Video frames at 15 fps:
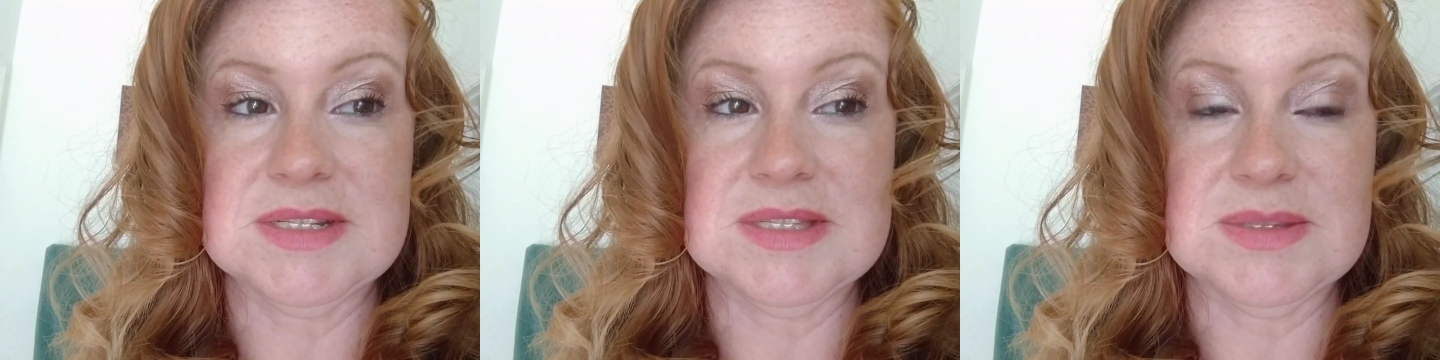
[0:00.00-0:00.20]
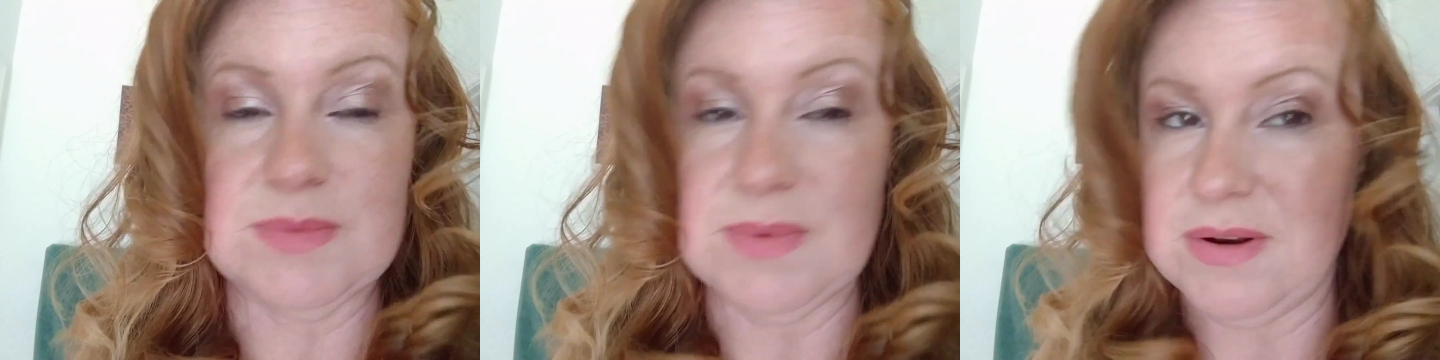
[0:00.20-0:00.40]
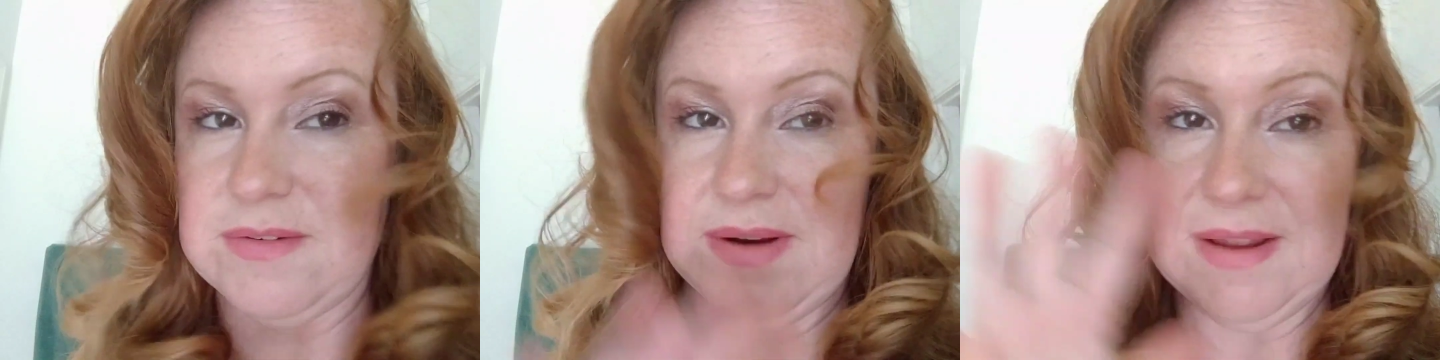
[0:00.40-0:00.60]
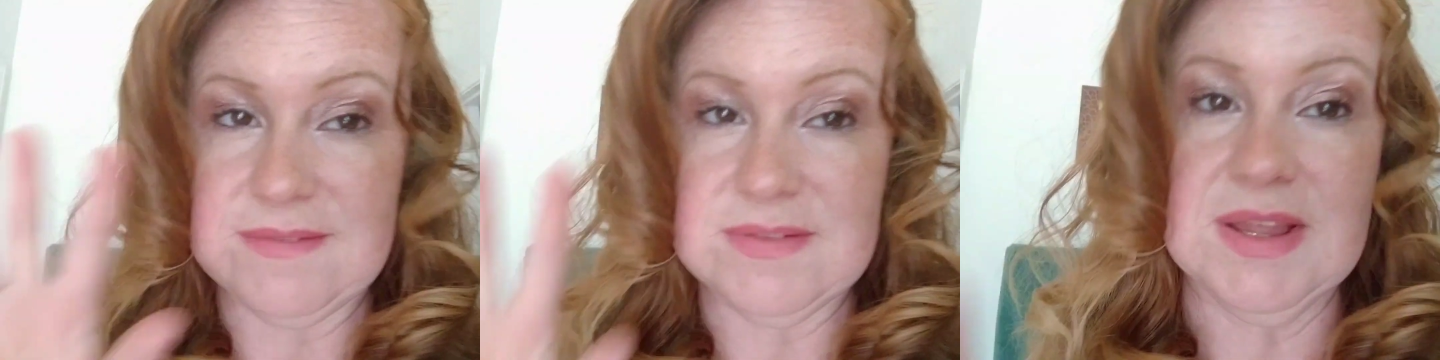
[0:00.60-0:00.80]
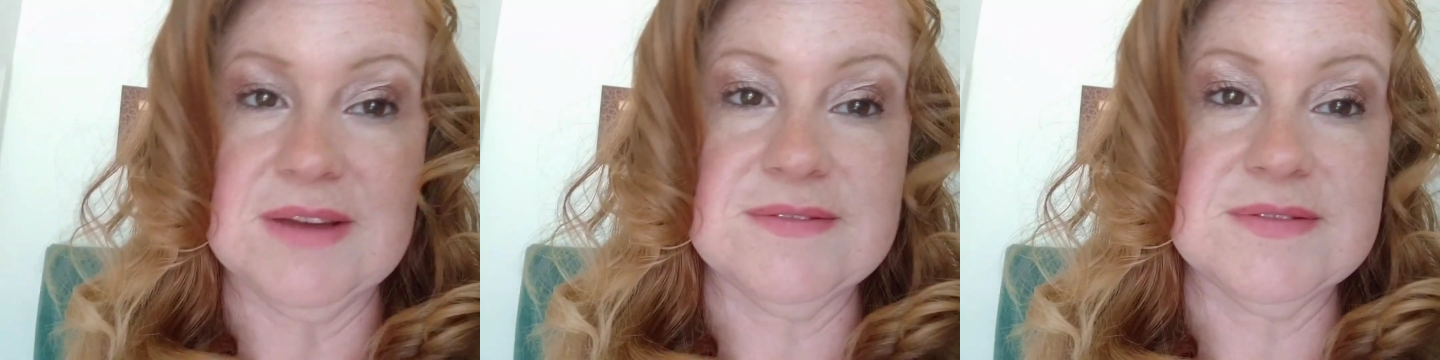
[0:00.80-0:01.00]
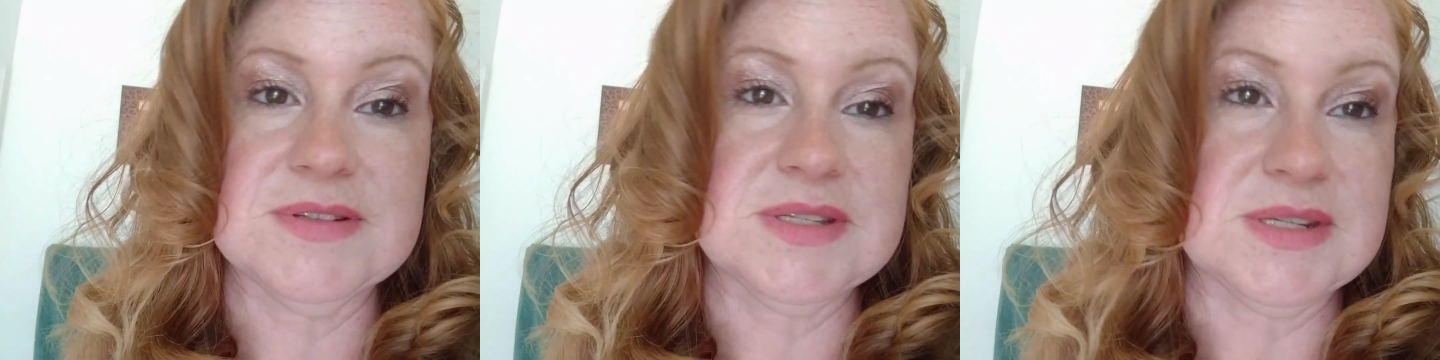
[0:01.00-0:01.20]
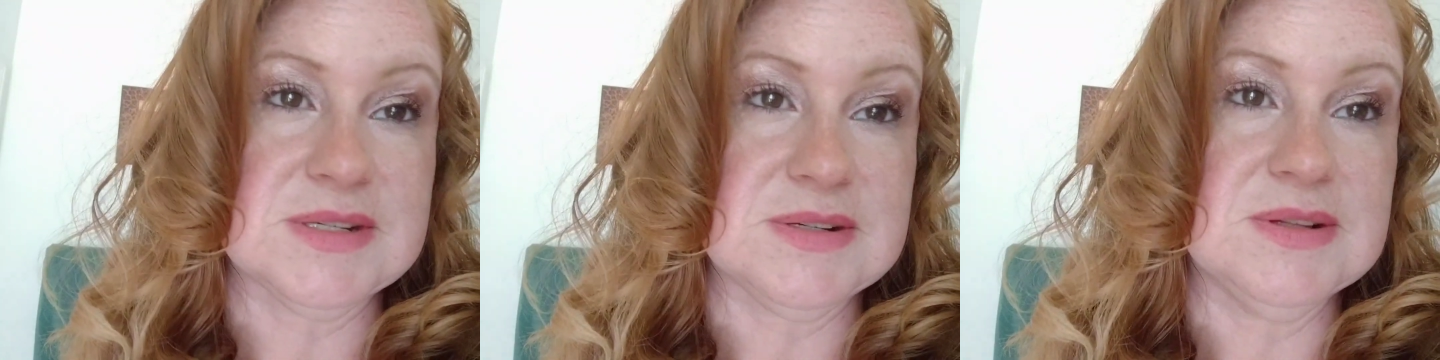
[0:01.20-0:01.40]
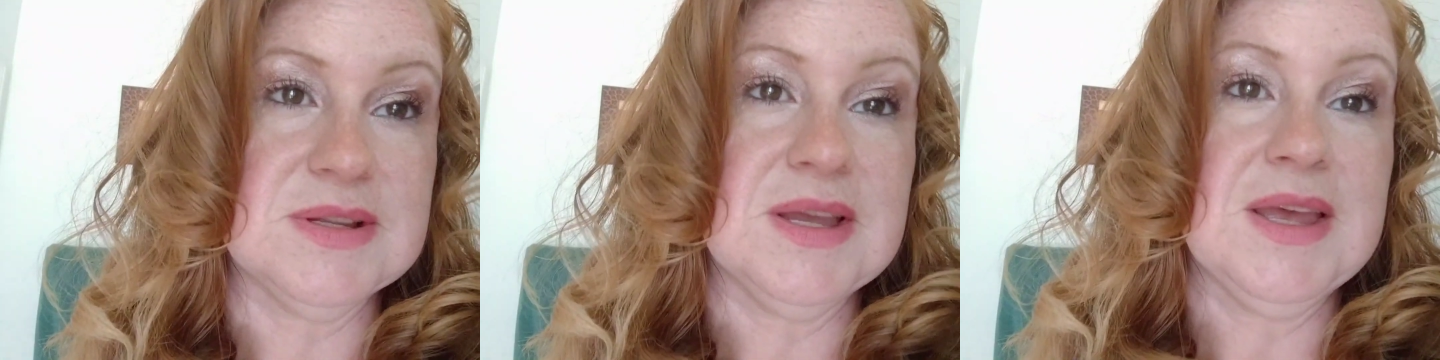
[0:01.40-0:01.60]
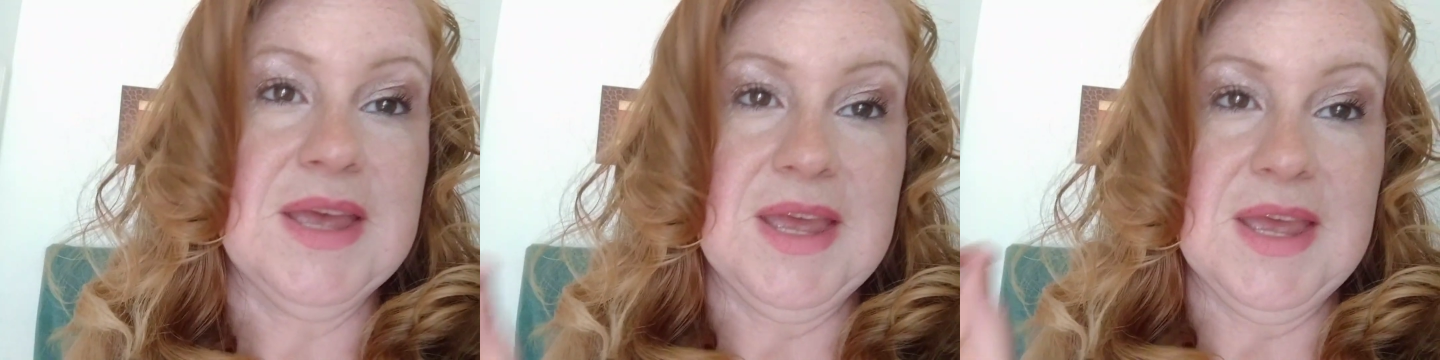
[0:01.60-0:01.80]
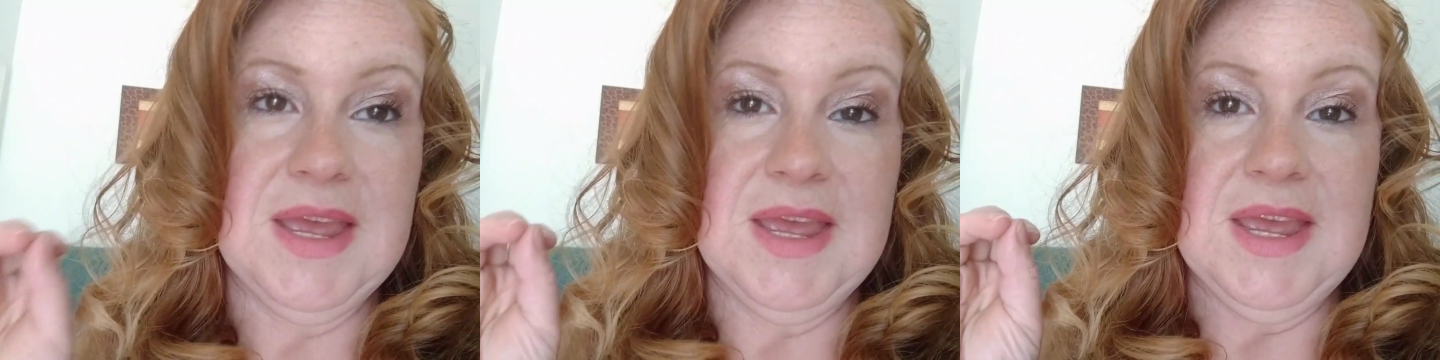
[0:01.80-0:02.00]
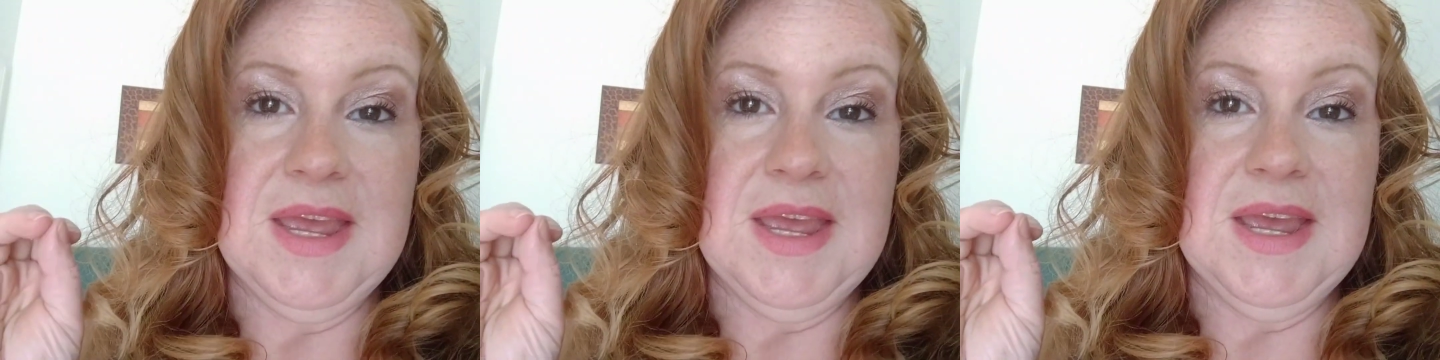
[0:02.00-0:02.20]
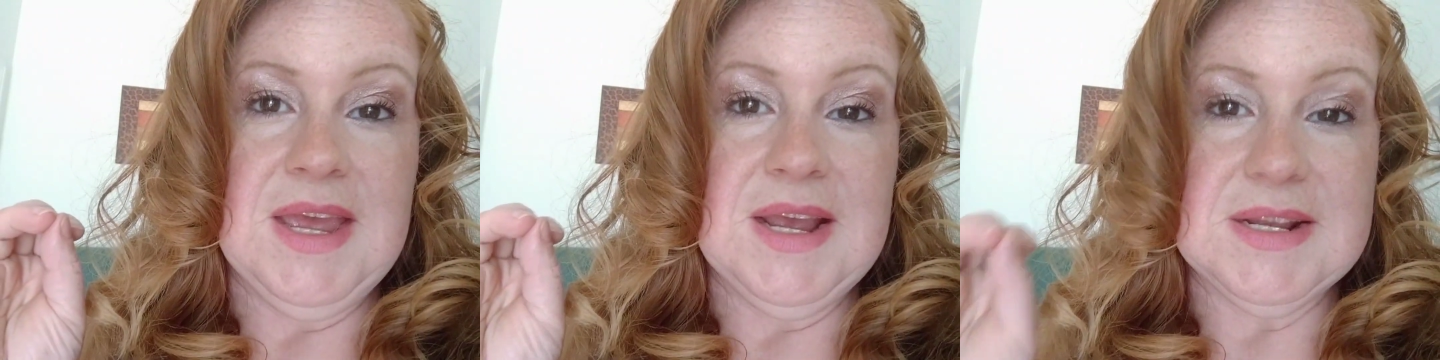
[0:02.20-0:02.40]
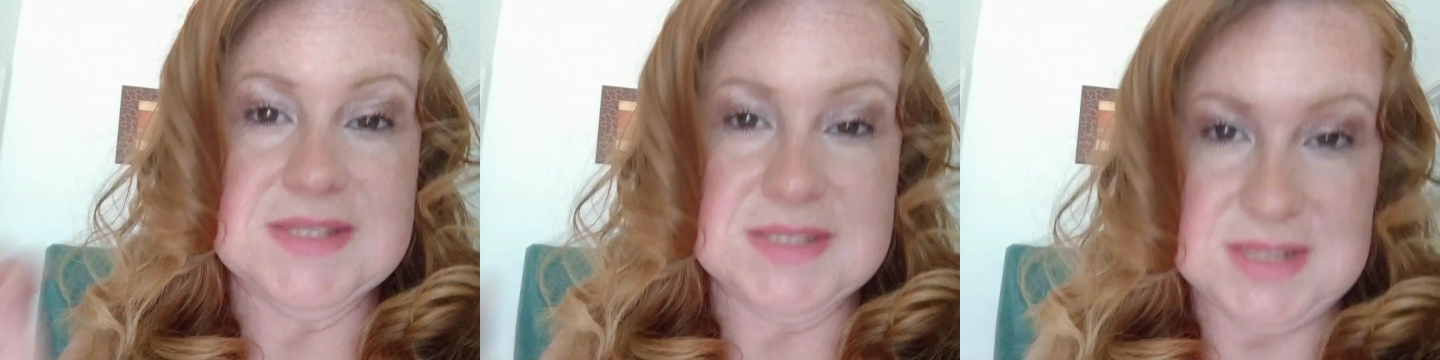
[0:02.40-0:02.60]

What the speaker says: whatever I have left still, is